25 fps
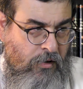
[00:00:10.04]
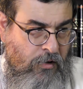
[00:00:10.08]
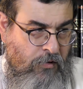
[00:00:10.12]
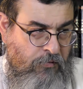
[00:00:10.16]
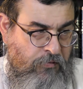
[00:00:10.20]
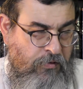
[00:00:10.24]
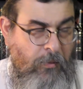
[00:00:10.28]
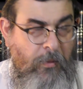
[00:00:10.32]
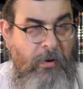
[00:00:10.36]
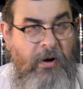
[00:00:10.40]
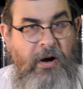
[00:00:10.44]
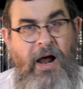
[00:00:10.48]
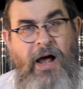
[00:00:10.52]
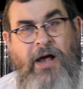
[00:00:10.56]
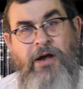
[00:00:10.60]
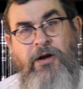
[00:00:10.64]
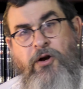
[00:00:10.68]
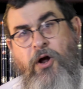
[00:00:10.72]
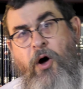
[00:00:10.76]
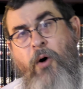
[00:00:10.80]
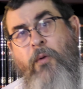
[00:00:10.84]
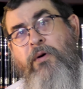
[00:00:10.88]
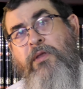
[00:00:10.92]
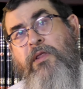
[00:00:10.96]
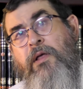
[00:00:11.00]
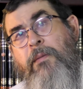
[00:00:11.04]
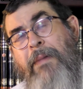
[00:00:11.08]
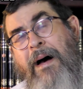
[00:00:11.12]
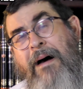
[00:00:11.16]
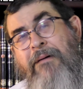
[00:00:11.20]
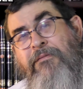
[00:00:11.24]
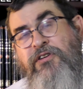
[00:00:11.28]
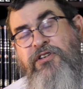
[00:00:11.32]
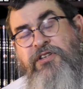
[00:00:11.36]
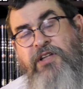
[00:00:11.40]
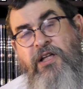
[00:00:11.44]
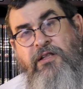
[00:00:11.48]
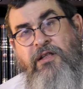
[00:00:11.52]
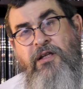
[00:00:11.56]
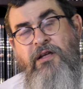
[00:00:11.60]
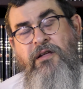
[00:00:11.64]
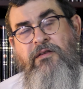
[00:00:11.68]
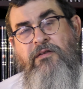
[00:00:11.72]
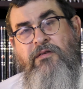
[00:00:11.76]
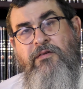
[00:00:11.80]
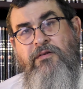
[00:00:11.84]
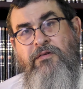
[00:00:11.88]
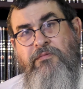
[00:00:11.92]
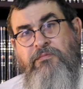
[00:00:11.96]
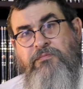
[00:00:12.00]
From what I know in Lubavitch, they
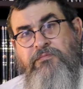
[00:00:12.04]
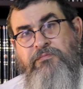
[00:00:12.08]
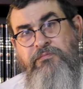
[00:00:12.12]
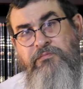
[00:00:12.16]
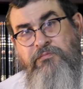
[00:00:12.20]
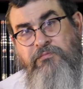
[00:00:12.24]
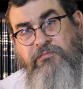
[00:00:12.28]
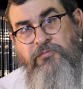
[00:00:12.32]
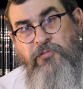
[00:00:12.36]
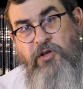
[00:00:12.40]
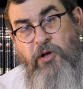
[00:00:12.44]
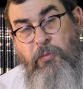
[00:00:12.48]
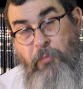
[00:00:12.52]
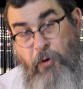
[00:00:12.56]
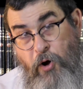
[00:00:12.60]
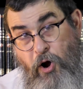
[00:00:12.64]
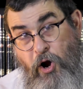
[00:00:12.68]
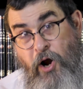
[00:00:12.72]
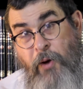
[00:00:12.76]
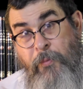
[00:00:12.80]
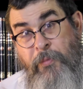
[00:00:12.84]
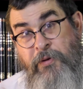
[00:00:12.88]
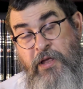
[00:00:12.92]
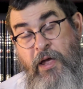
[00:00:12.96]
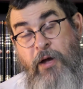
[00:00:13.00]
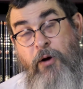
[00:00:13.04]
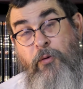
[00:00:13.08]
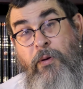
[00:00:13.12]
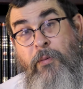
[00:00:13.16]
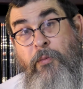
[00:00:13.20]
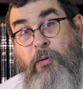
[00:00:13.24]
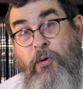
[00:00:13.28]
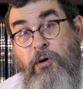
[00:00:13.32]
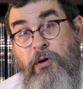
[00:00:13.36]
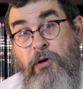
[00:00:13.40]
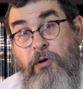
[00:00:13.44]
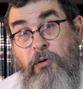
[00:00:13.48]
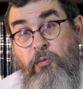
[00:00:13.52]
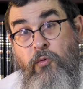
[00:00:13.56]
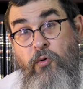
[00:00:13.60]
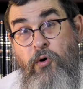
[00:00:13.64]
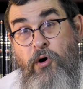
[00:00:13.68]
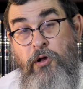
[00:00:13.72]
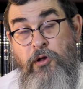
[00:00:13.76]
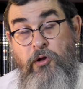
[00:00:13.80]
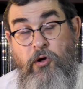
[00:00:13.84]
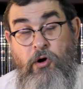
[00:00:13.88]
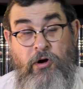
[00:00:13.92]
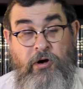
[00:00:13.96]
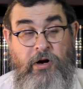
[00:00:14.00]
did. The Baruch and Tanachim
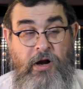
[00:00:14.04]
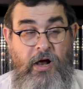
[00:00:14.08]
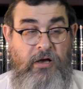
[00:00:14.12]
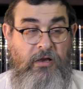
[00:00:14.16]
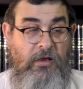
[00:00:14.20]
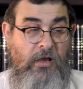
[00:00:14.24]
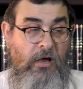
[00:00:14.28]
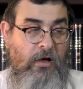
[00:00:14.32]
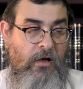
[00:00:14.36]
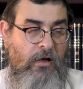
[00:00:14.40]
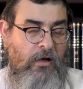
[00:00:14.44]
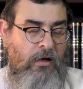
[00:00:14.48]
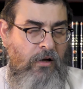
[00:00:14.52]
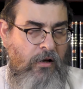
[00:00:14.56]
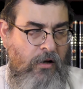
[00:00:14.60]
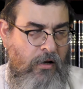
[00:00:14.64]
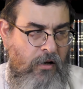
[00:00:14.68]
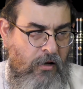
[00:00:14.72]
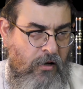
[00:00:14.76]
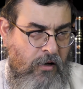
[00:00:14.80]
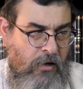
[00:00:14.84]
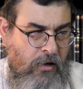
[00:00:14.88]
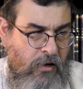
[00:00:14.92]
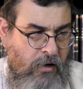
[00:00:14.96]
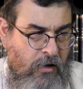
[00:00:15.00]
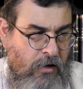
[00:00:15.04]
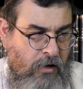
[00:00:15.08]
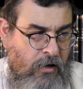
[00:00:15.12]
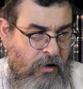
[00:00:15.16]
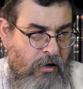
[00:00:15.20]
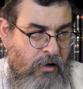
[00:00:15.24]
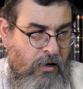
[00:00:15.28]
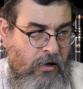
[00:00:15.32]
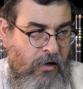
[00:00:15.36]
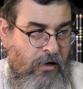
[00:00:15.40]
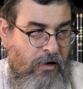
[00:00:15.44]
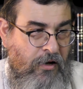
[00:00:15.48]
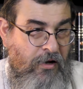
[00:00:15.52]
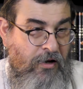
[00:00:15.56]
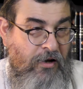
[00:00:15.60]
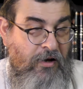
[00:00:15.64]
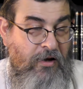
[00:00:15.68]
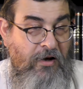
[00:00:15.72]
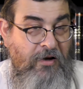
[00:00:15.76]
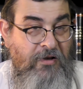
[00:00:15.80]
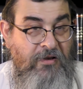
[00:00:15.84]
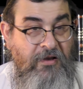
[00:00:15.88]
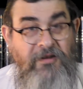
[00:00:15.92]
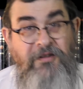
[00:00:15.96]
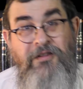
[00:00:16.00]
were long reklach.
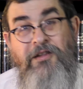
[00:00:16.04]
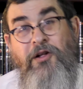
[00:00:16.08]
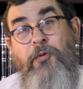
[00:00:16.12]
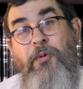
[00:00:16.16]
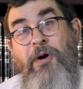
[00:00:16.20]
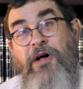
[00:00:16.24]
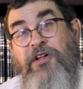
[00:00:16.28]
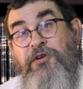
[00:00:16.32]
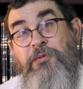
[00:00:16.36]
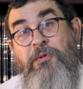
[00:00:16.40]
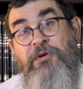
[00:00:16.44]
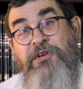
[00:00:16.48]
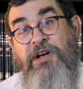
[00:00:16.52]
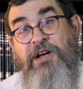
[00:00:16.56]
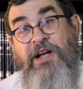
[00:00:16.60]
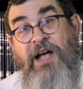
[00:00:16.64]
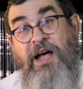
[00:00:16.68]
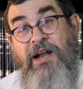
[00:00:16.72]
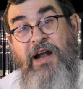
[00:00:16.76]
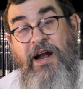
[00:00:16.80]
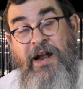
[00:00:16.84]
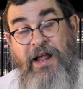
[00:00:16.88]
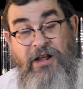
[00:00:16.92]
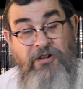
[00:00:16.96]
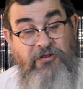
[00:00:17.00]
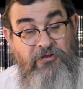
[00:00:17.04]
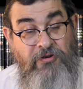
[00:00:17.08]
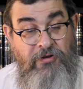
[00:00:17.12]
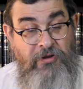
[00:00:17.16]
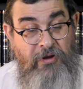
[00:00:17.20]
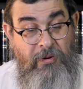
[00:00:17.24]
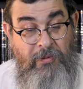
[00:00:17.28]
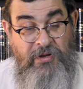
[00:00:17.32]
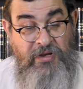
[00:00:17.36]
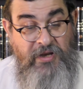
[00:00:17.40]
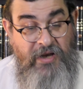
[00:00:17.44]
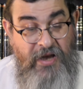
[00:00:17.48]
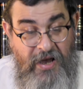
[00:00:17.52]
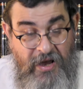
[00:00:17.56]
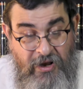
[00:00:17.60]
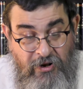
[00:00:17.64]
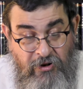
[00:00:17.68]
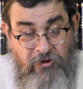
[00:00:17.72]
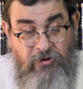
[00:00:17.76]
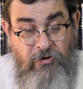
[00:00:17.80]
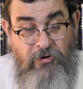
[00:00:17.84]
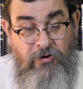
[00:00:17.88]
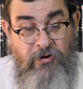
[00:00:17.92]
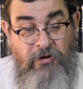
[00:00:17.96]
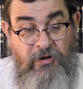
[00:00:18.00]
This is a question which I cannot answer. And the
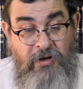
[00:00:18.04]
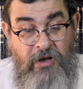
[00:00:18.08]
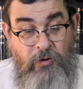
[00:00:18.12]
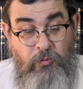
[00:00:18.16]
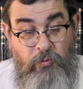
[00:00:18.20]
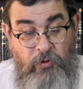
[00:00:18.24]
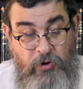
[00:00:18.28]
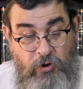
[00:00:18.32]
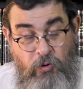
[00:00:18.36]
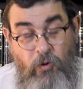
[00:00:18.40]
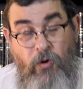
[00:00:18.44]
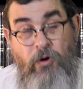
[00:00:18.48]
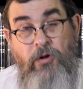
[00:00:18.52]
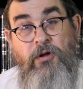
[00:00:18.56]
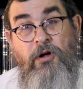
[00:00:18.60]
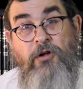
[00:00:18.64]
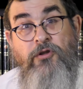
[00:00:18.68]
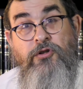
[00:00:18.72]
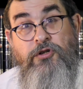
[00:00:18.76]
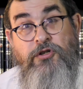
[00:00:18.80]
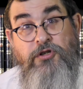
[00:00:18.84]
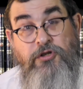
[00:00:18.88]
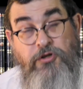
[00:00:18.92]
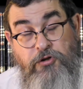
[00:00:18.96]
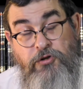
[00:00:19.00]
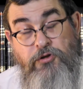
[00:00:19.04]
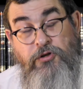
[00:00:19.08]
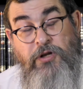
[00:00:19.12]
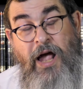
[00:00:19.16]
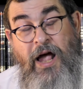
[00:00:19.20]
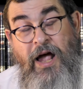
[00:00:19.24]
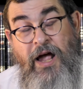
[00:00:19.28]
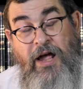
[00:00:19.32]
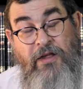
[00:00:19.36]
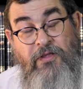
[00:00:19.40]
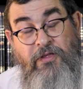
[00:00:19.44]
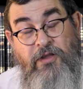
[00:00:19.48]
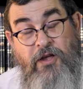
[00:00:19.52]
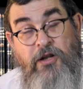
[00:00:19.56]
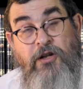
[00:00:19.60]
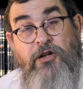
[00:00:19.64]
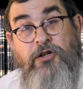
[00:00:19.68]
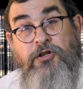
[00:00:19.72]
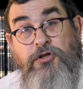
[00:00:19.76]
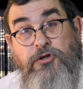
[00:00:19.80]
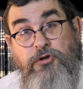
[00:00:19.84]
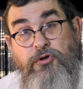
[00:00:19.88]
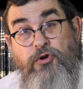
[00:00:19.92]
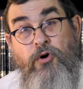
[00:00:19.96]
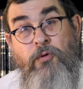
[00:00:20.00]
answer that we all understand and
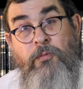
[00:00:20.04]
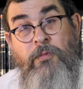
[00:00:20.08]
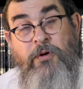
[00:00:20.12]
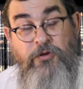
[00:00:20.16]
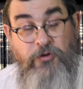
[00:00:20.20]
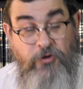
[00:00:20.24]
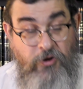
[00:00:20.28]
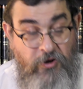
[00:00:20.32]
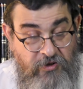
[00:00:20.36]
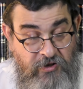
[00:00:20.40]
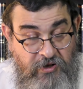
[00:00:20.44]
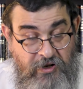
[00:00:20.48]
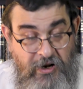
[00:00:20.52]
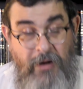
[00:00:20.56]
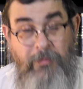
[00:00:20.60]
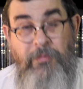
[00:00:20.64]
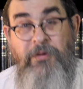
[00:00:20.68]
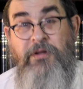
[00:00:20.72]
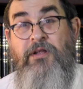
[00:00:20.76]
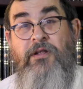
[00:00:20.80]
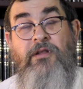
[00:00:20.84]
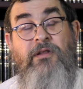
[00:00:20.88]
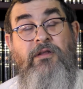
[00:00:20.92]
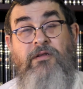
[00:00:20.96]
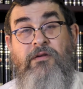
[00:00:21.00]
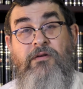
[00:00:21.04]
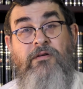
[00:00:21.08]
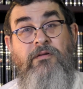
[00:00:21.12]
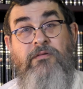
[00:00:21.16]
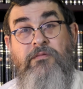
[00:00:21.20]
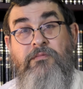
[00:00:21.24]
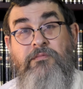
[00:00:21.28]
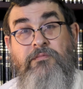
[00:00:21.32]
assume is because the Rebbe didn't.